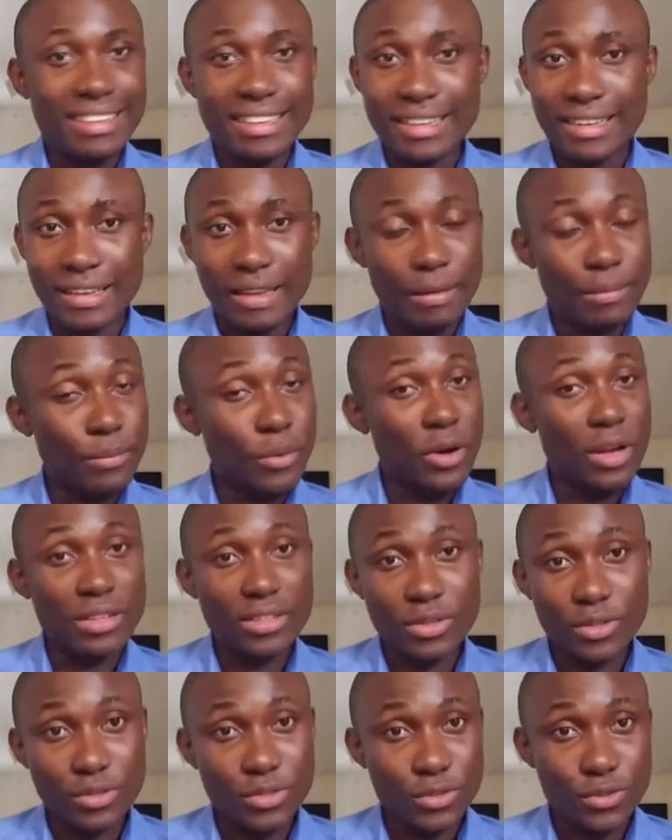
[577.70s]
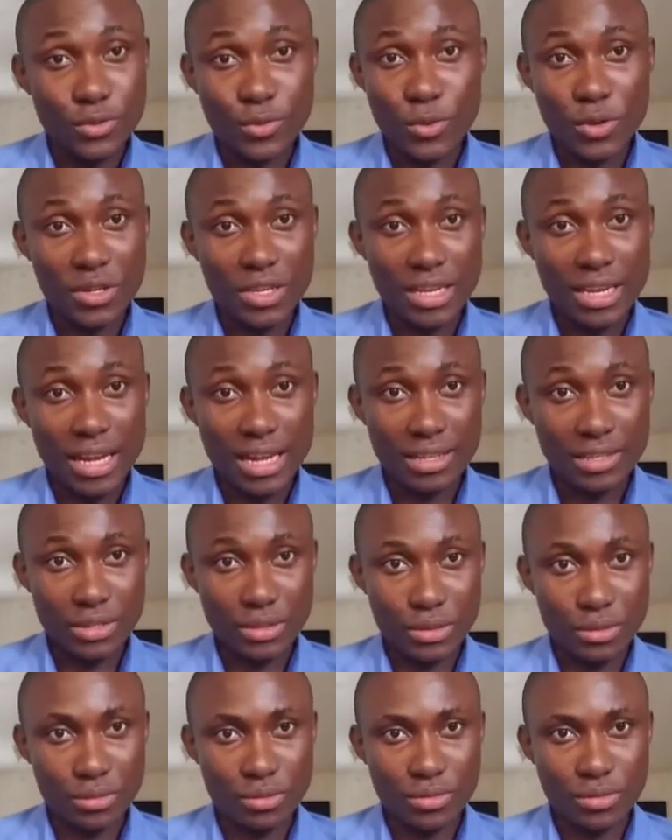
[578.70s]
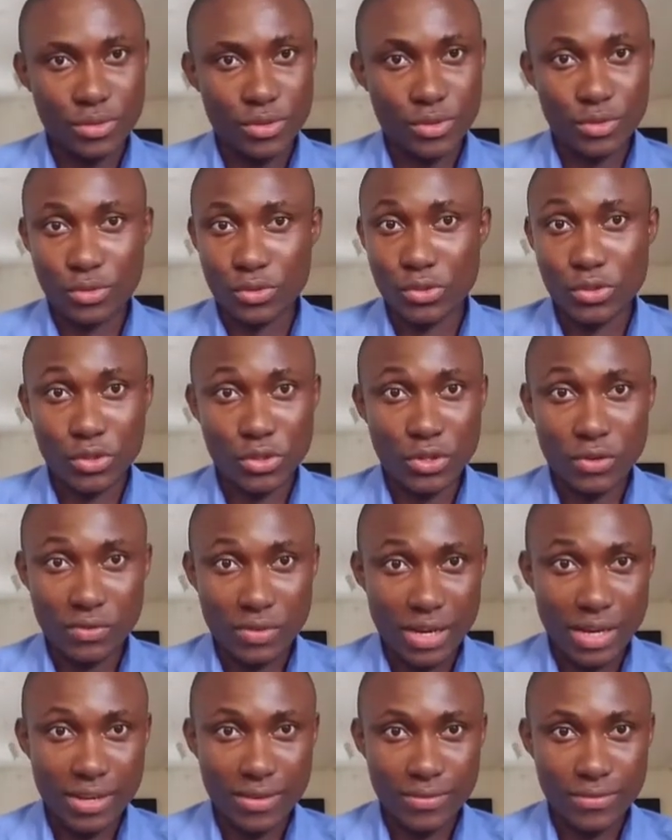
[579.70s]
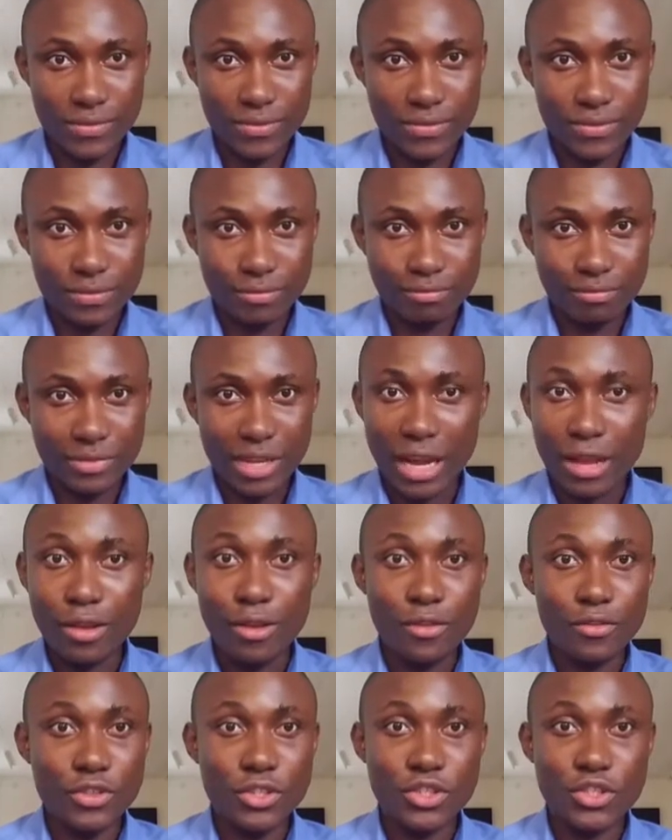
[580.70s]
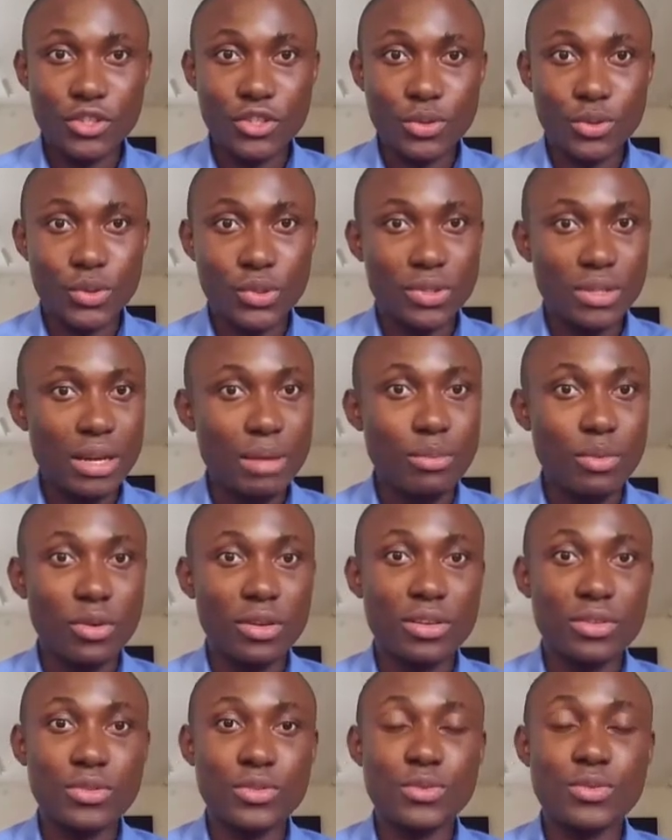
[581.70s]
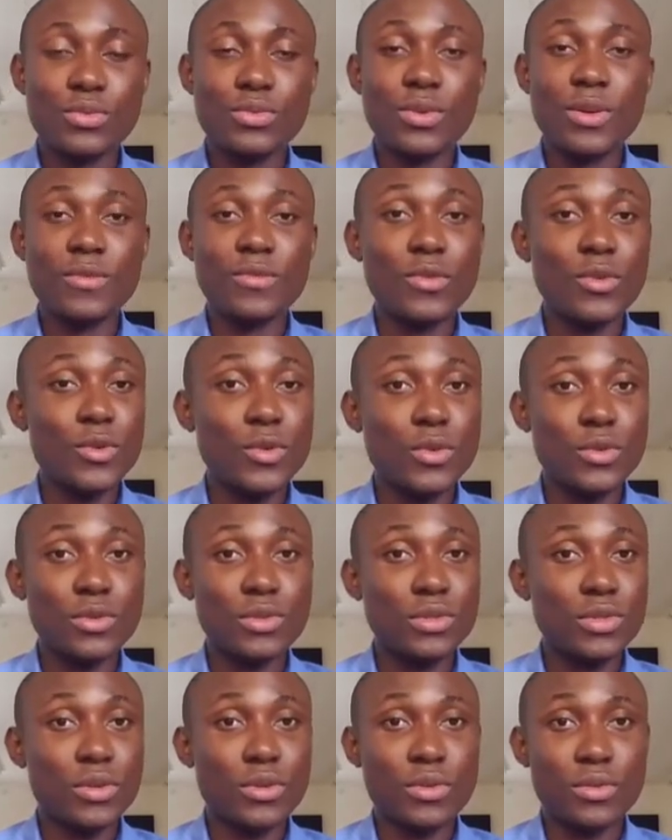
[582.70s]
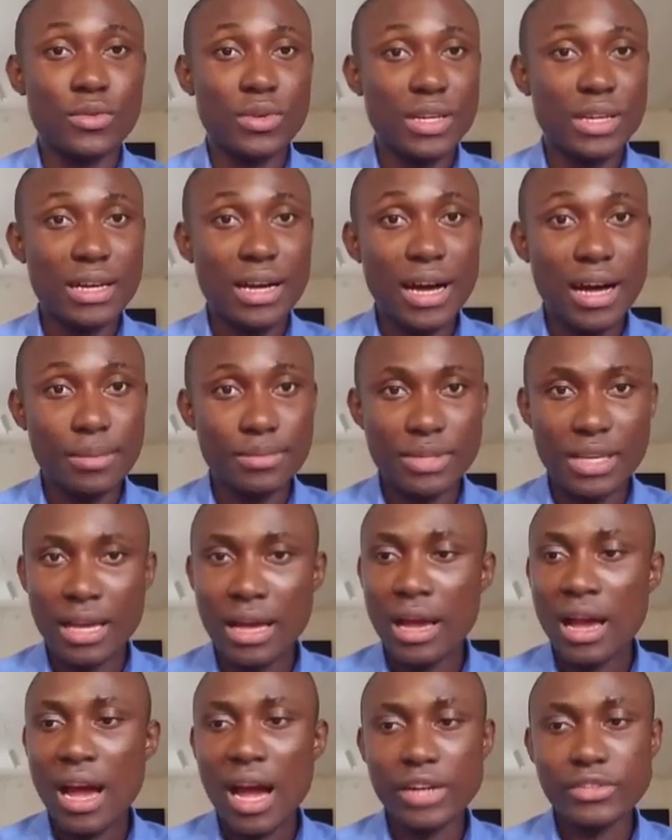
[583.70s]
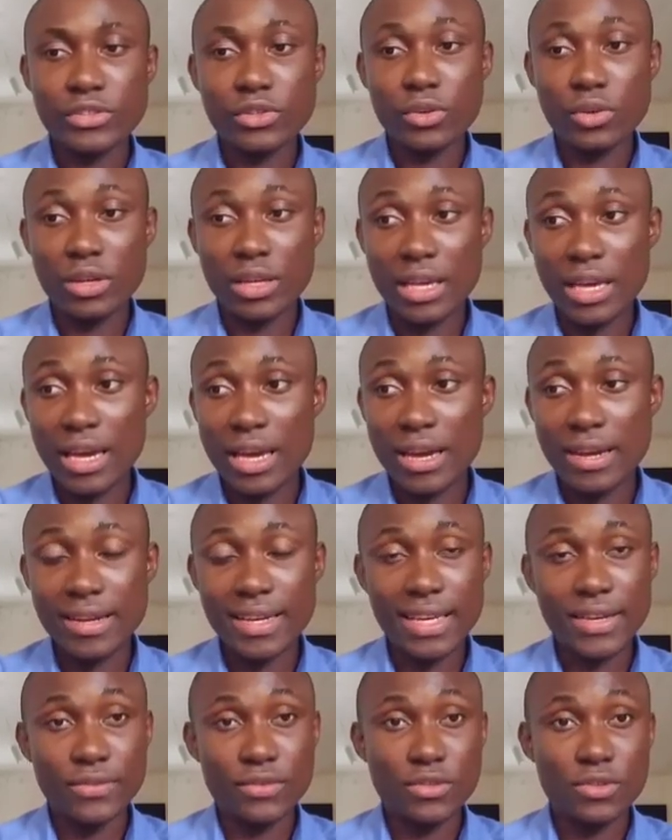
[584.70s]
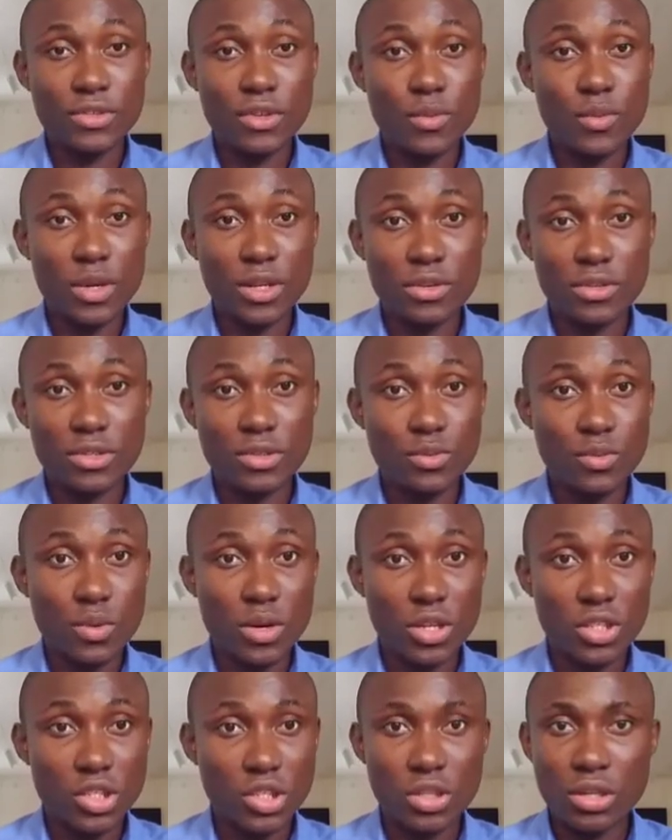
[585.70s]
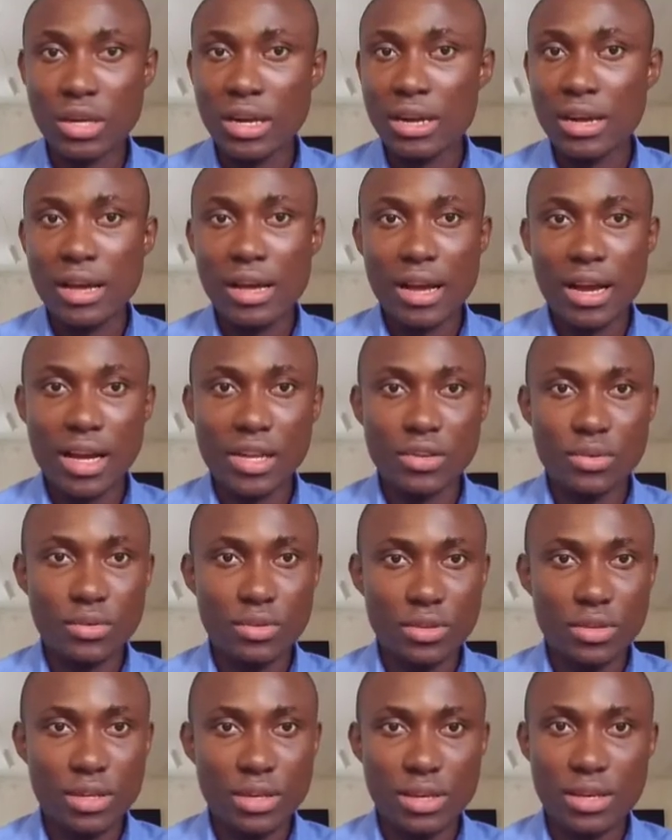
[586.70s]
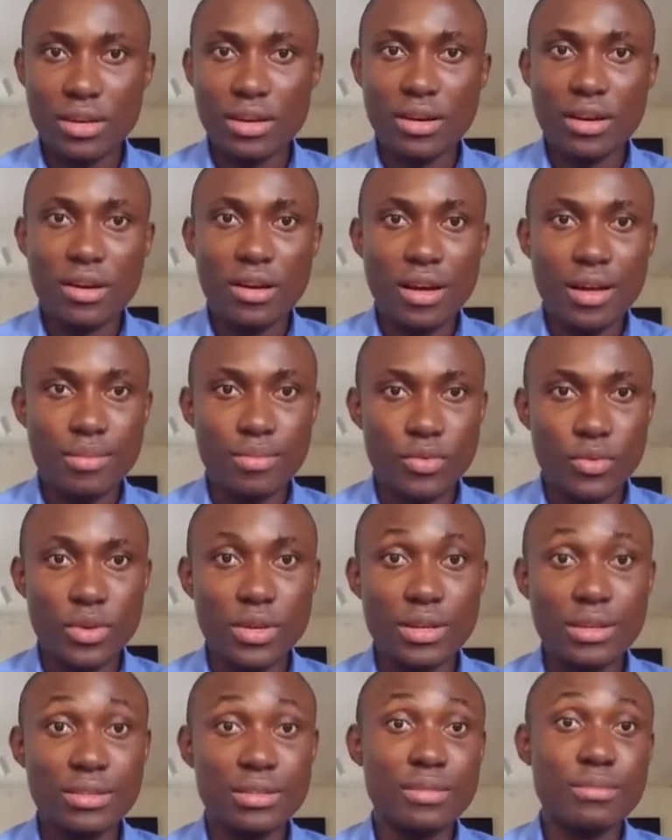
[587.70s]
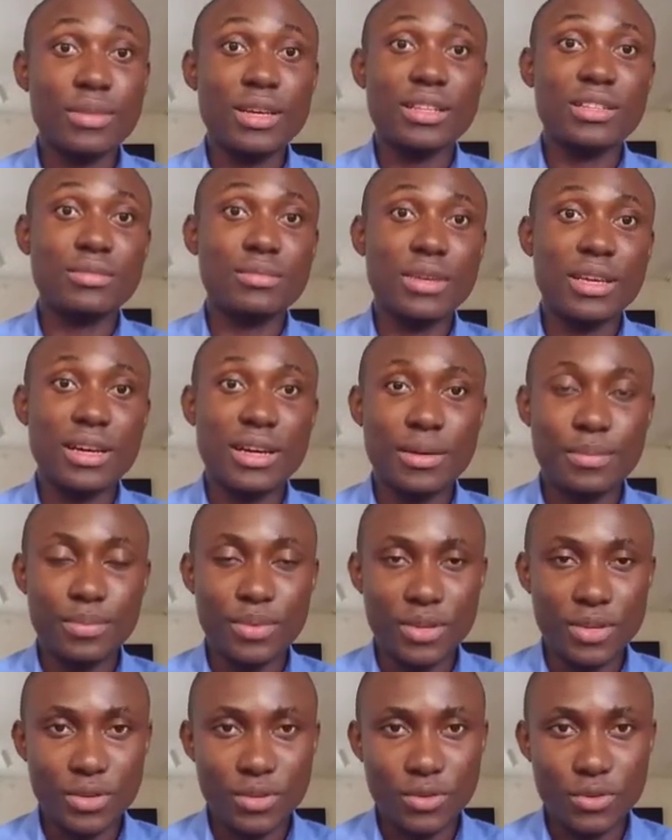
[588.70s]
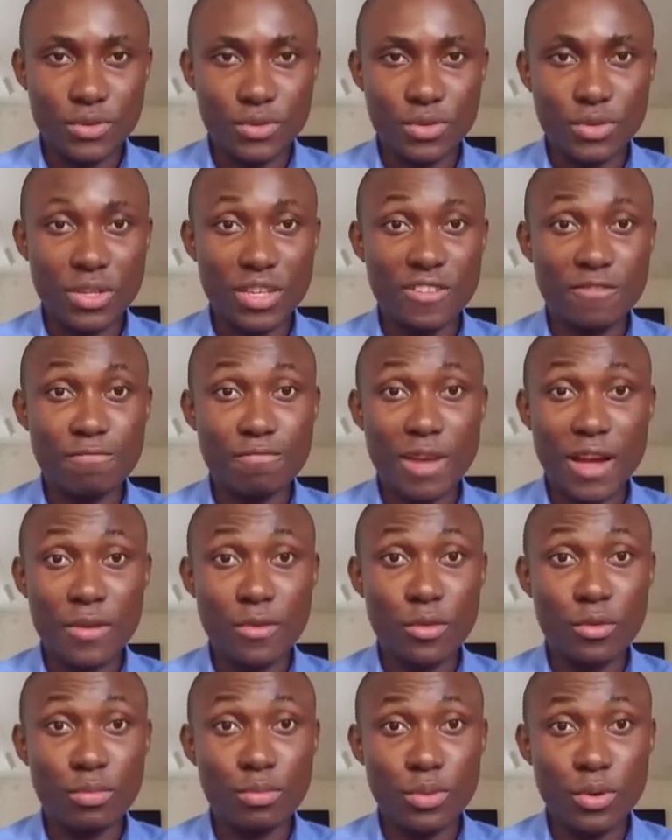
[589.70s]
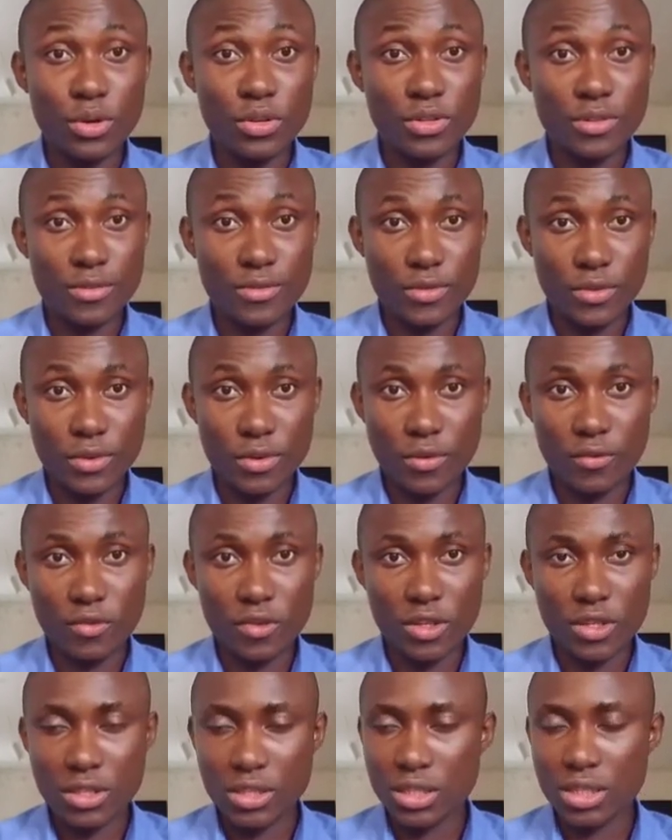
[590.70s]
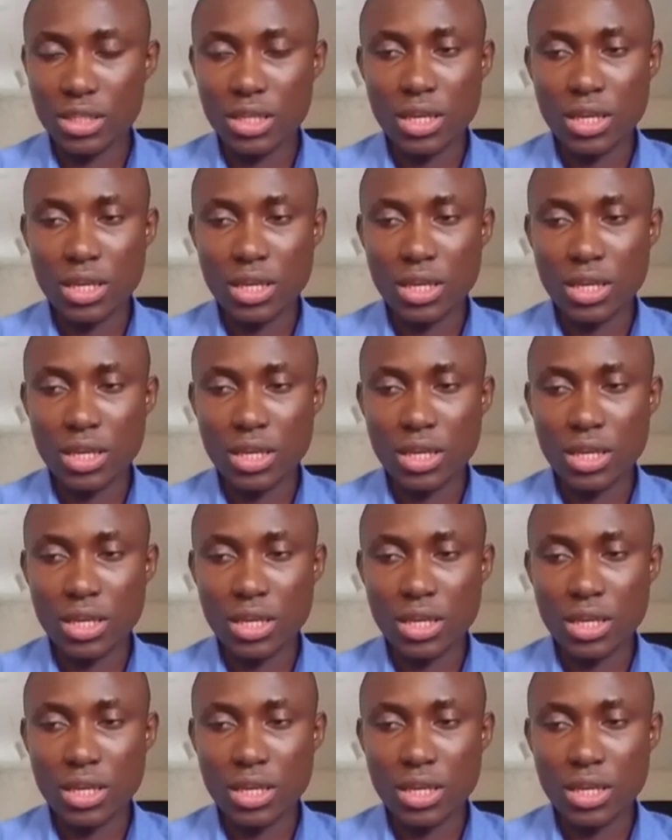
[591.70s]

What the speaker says: a boy has got to do what he has to, to survive. I love these shows. I'm gonna do reviews or recaps. I do not care if someone doesn't watch. I do not care. I'm doing this. It makes me happy, to give my own point of view of this